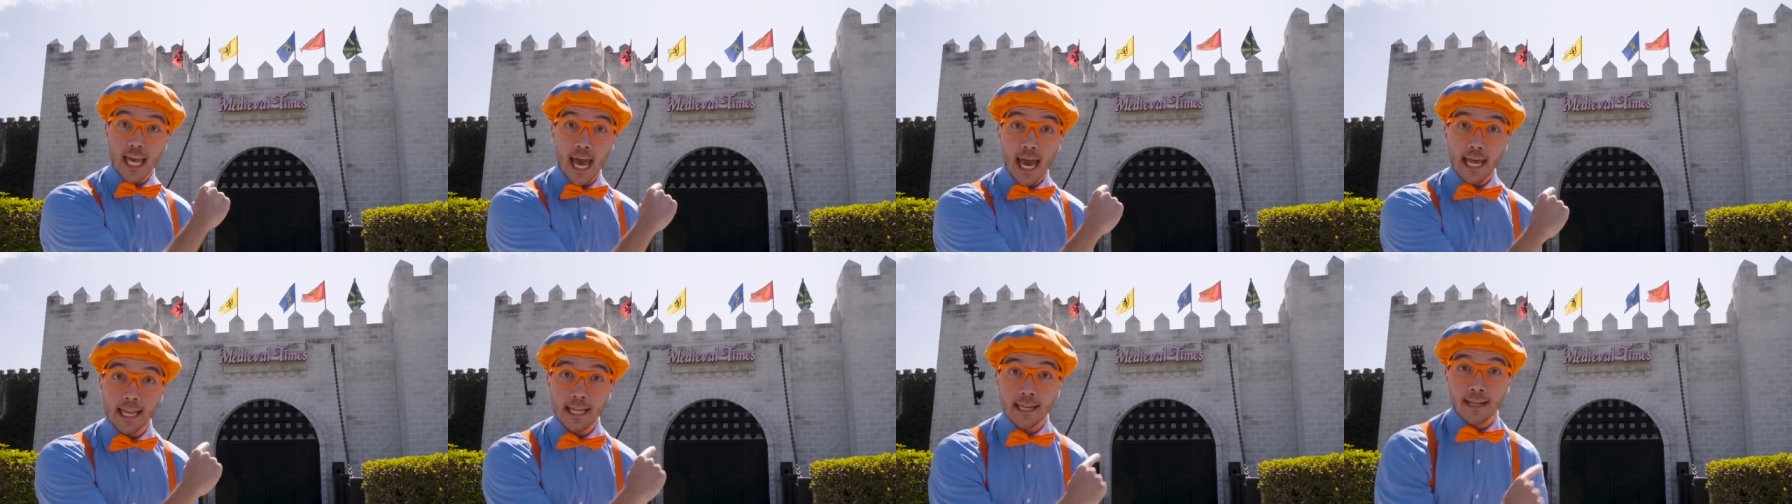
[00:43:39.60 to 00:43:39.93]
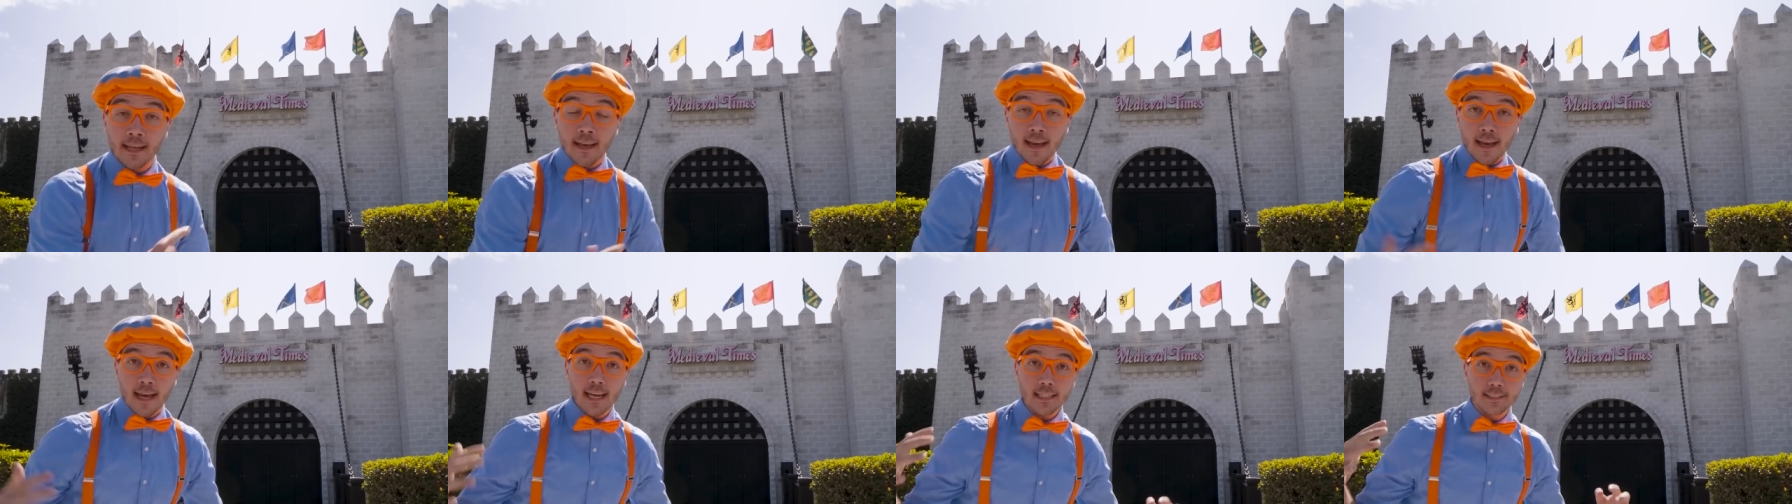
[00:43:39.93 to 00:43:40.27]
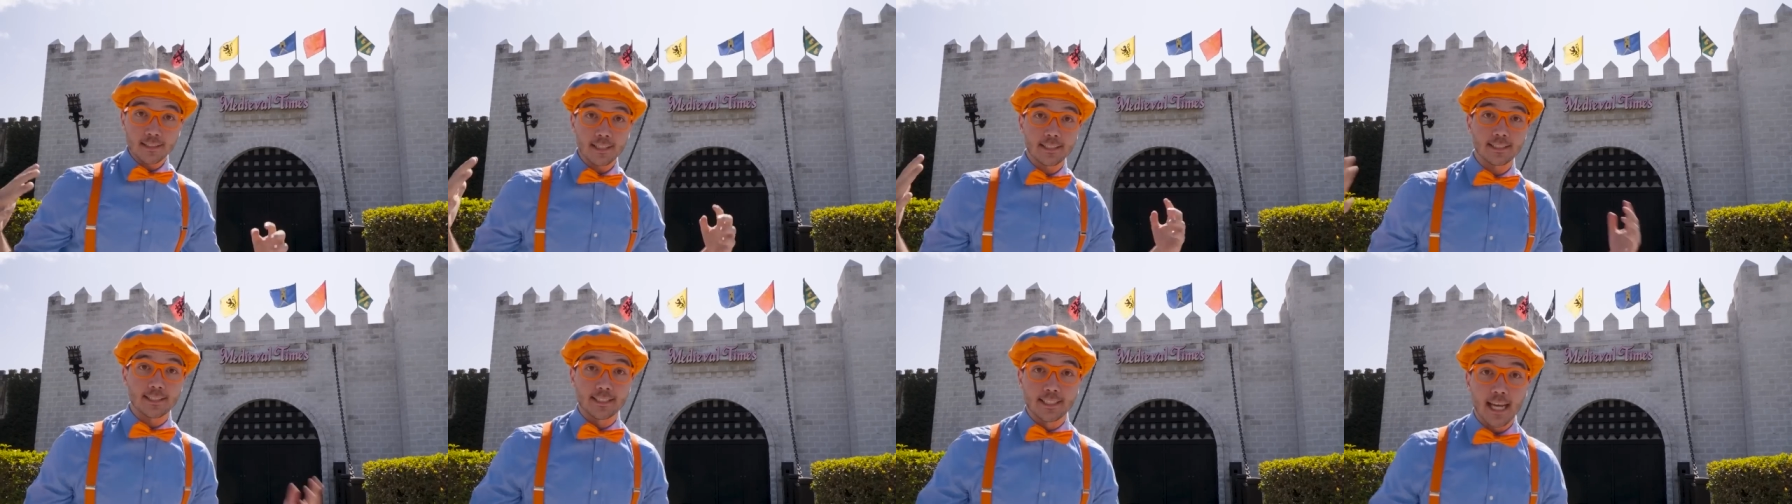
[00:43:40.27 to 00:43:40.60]
at it! It's
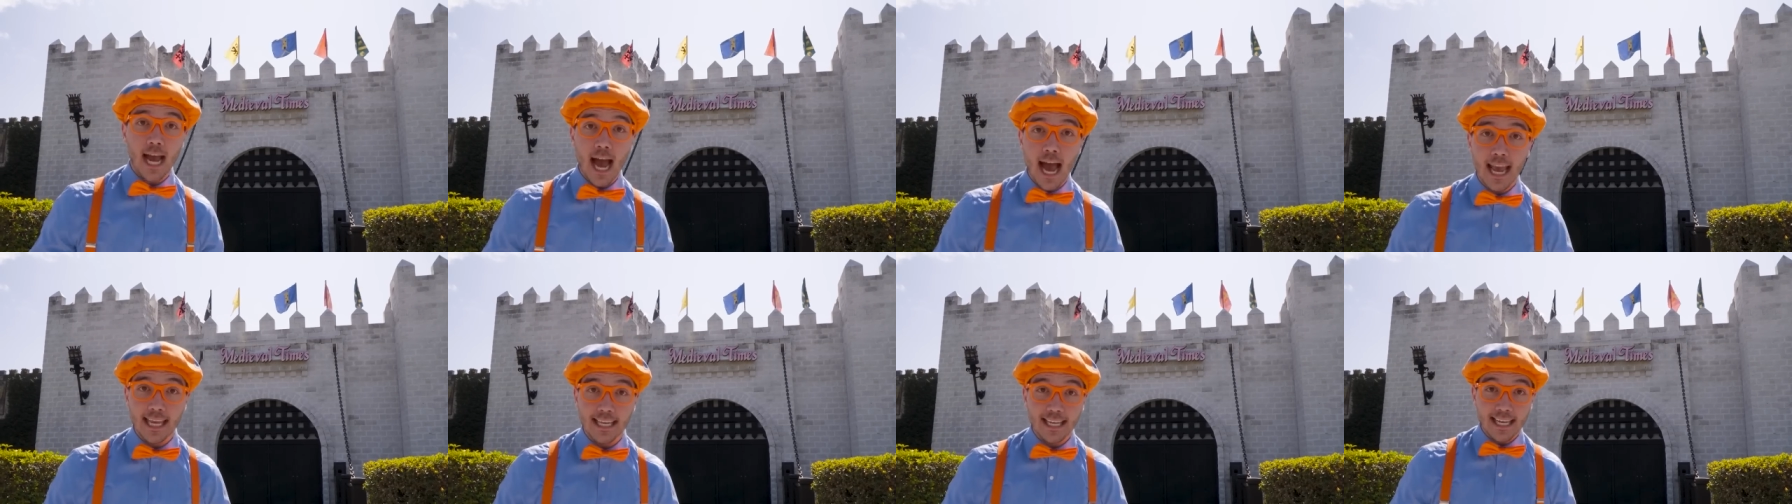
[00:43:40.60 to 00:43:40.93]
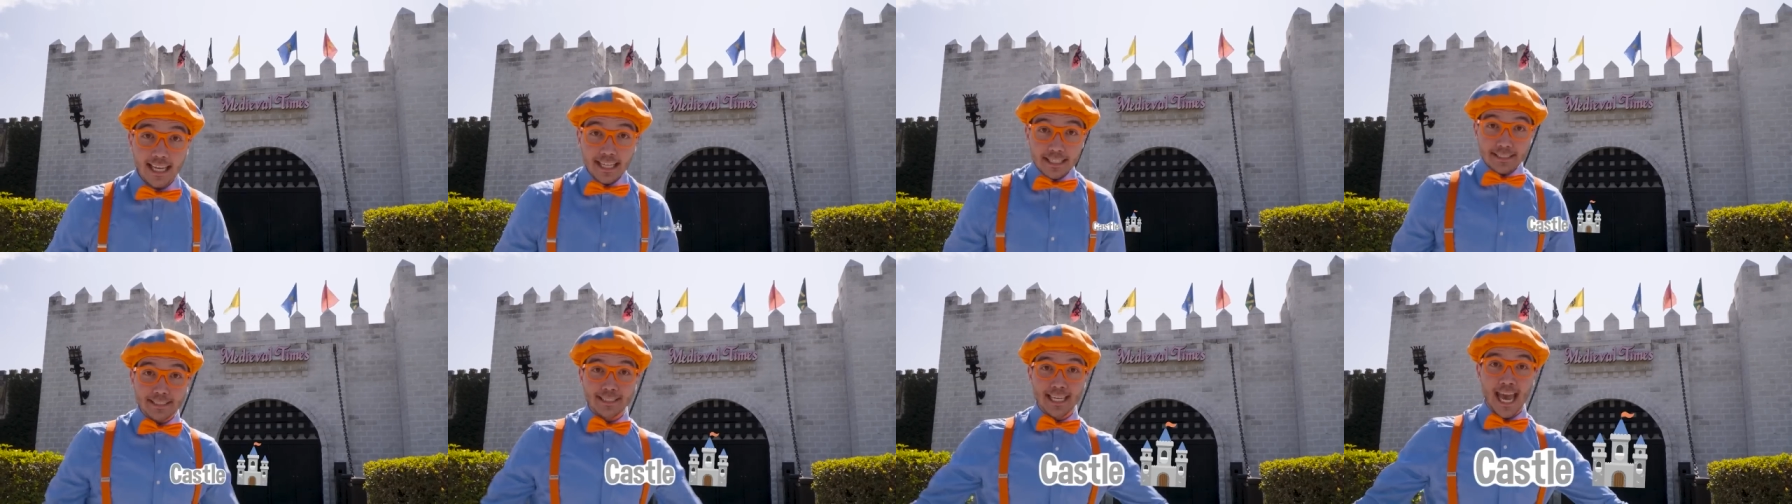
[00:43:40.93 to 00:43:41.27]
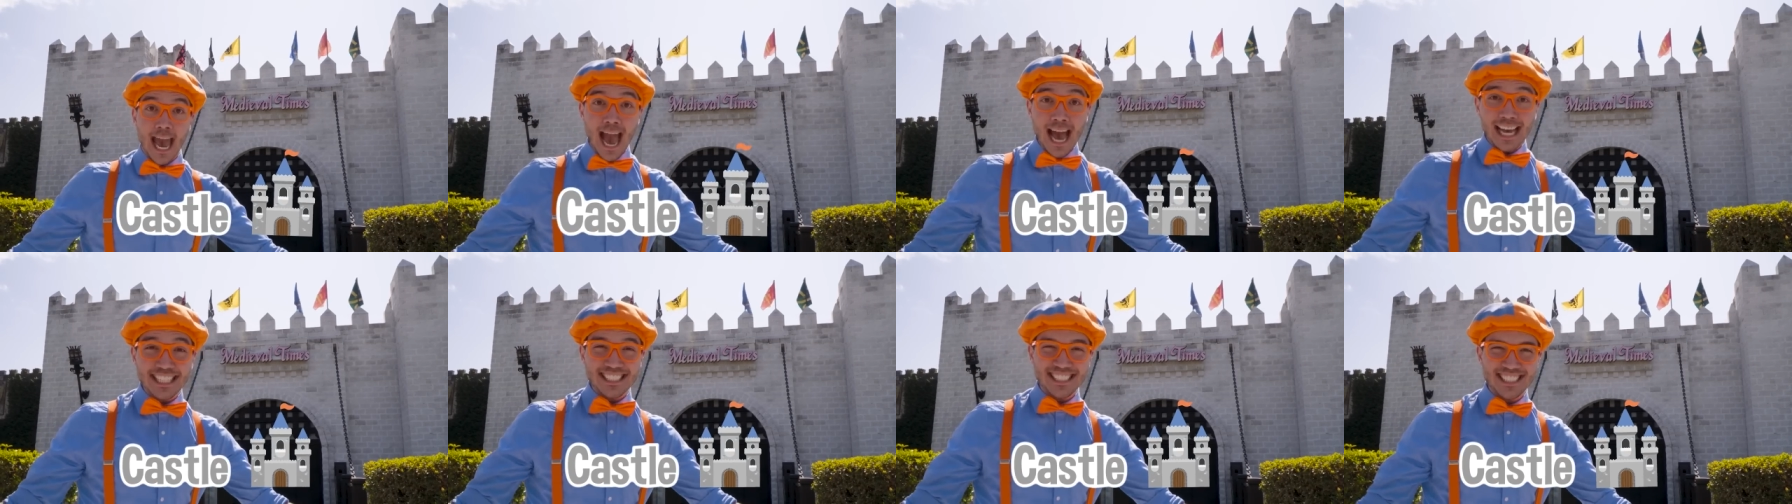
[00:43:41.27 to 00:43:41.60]
a giant
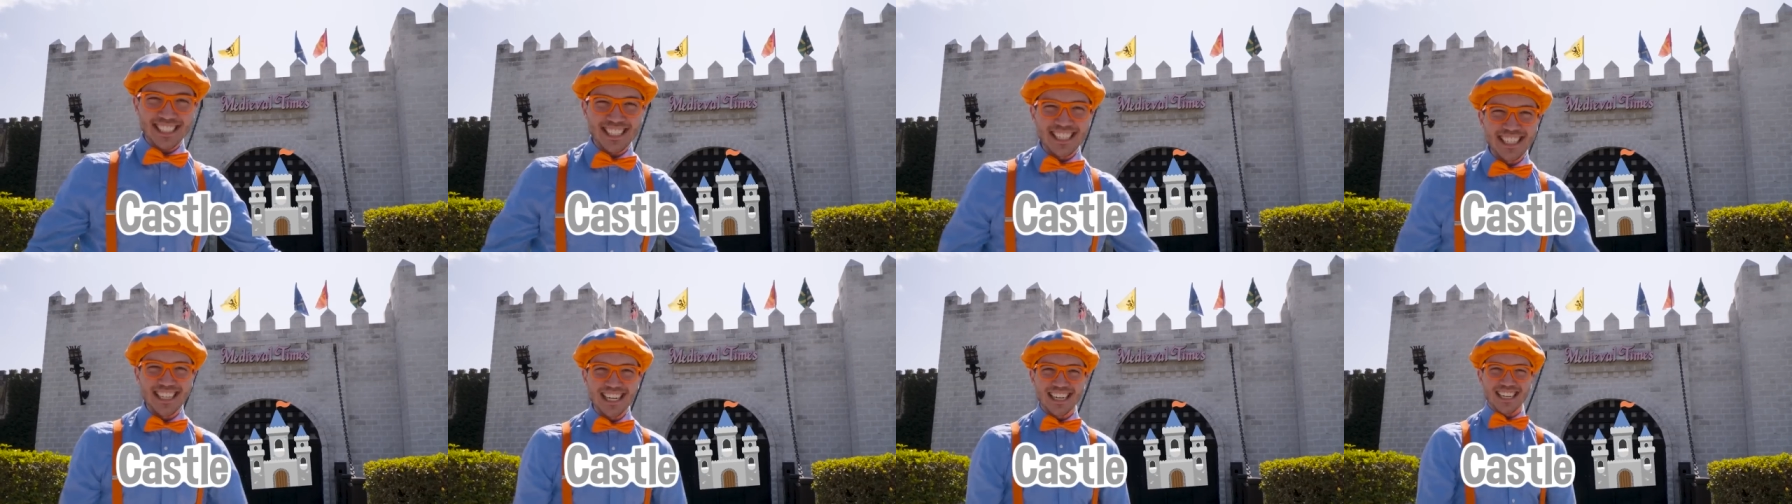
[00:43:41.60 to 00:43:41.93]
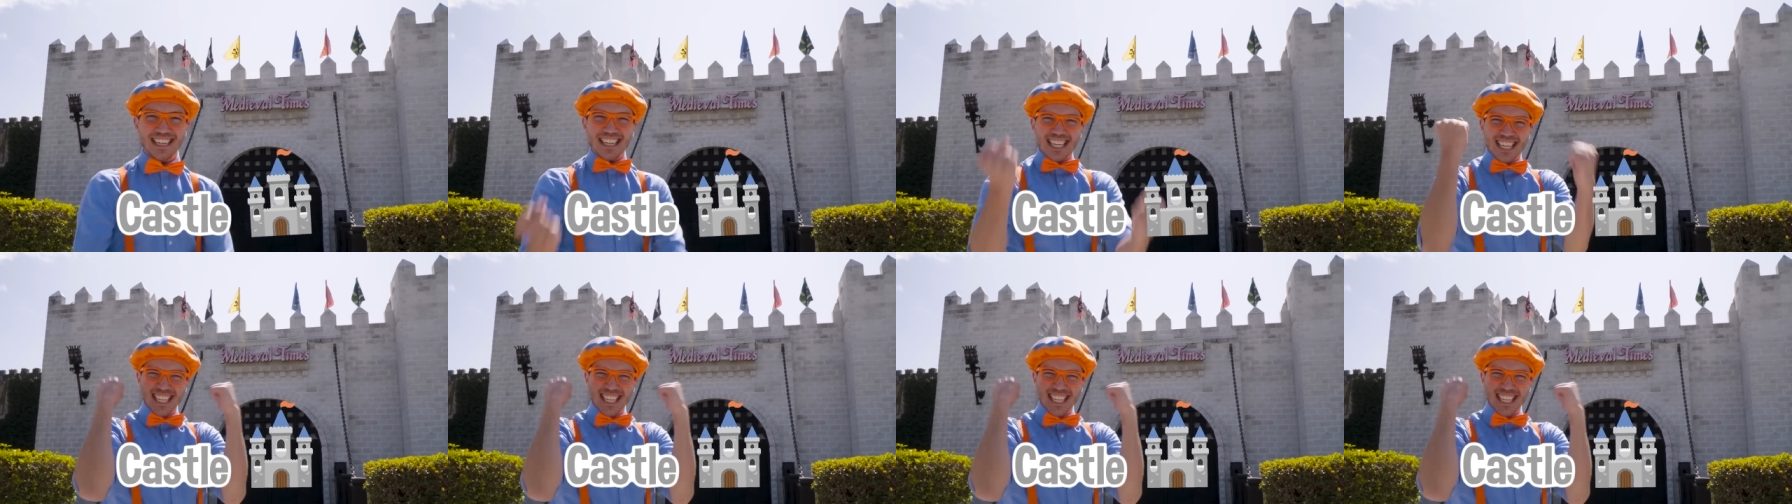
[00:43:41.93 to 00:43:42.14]
castle!